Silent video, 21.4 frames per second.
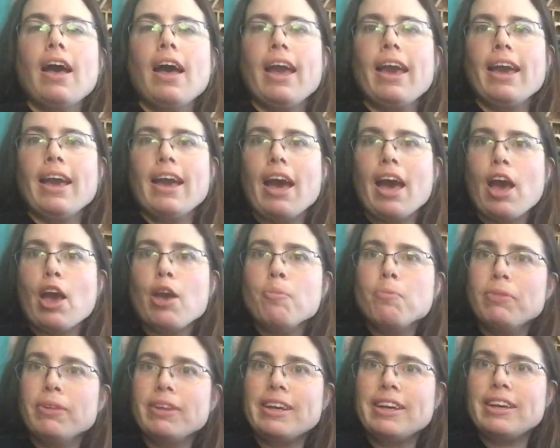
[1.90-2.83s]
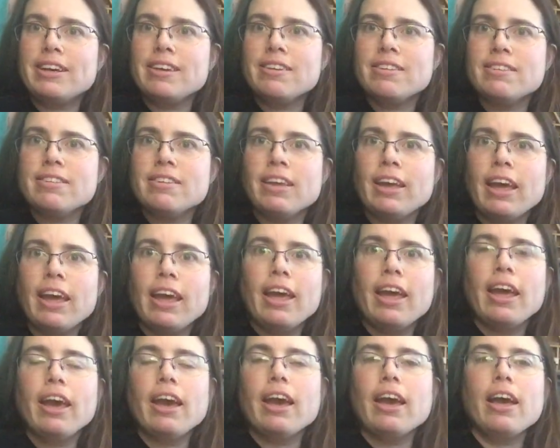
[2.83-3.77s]
Hi, I'm Liz.
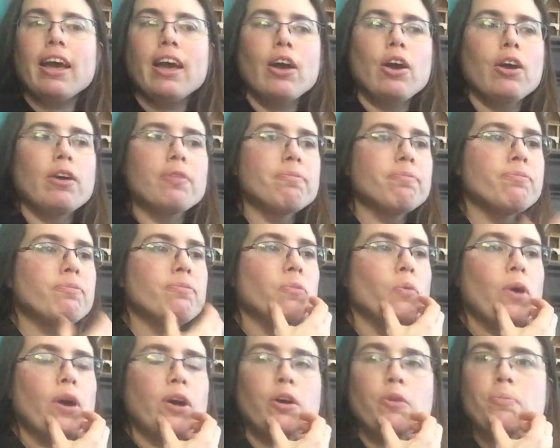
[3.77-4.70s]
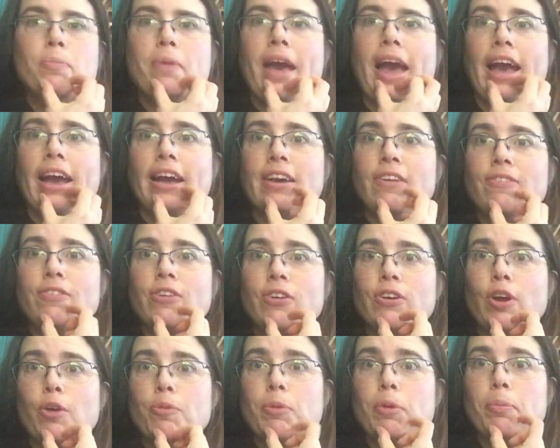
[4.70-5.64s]
Welcome back if you're
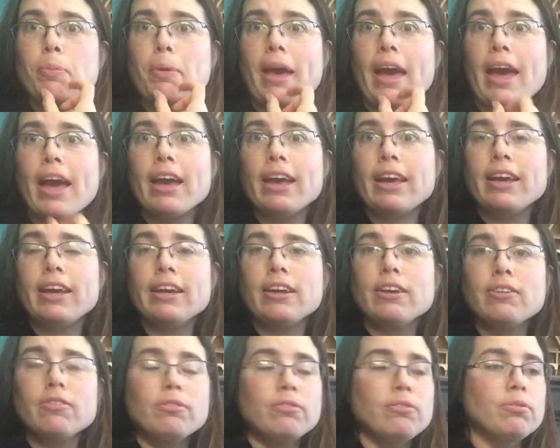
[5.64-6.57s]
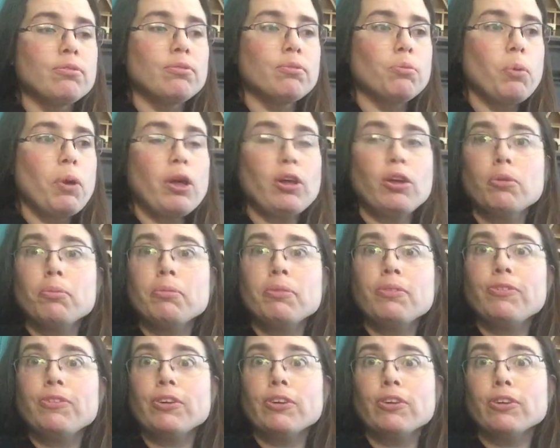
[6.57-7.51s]
coming back, and welcome
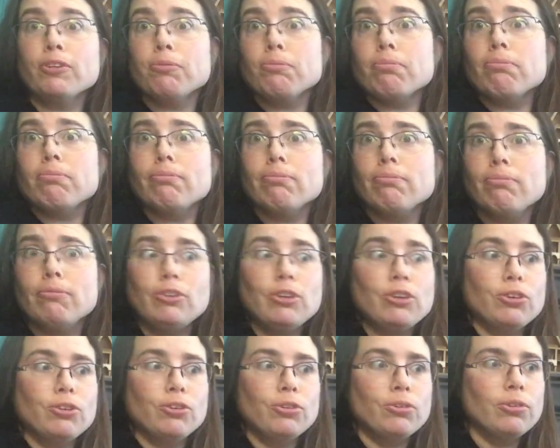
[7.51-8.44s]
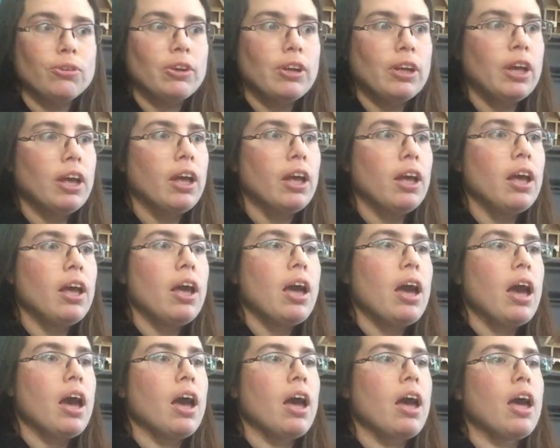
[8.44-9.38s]
if you're new.
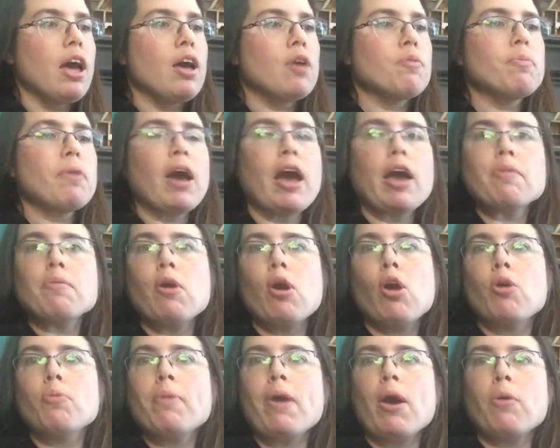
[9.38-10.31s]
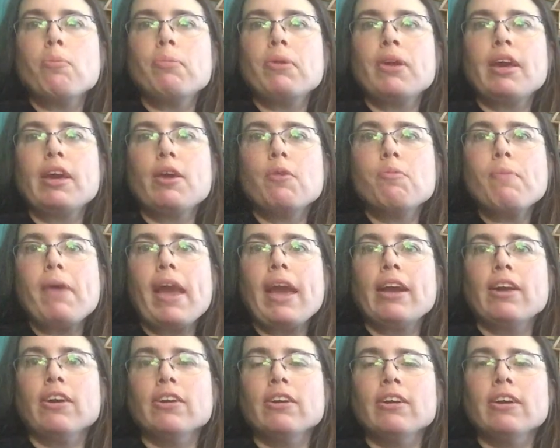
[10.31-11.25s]
I'm all about being a
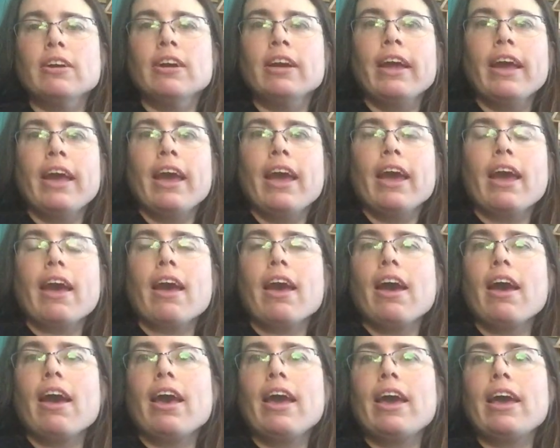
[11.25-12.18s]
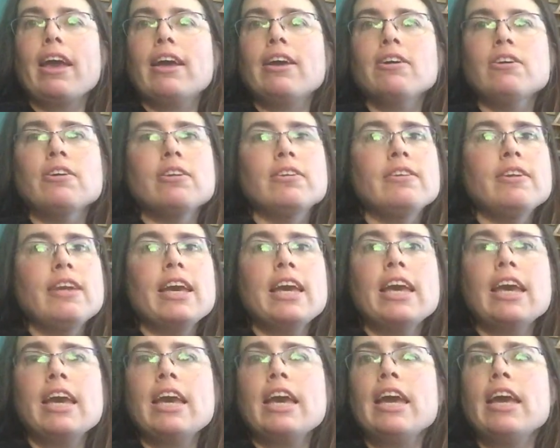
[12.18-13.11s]
maker. I
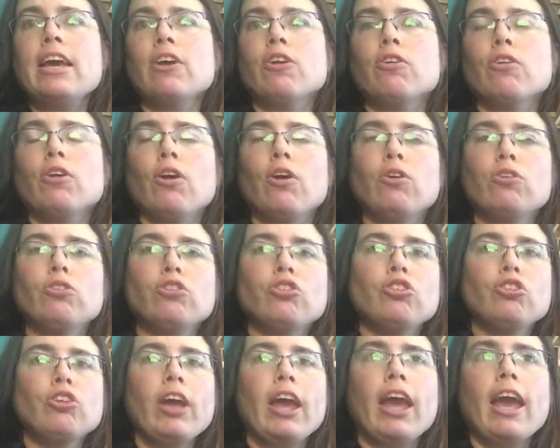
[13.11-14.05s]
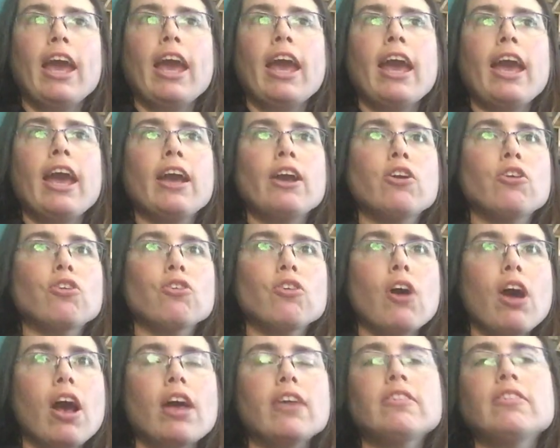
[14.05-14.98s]
knit, crochet,
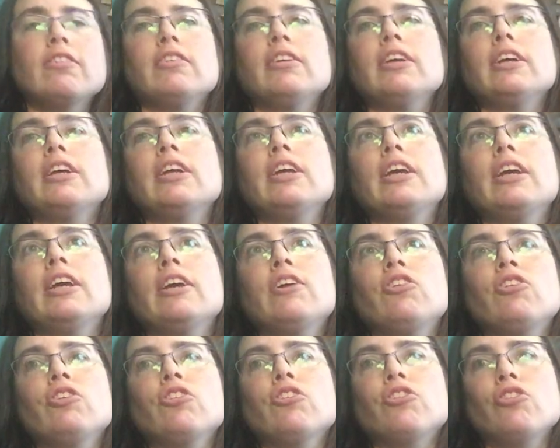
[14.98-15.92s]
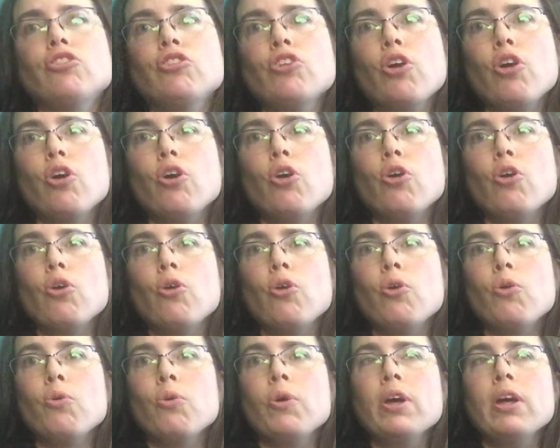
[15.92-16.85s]
cross stitch,
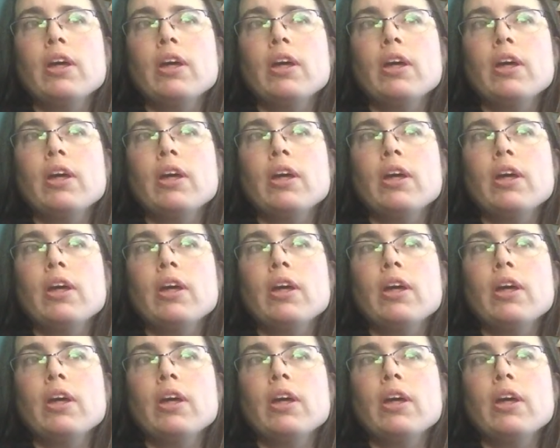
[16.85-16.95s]
sew,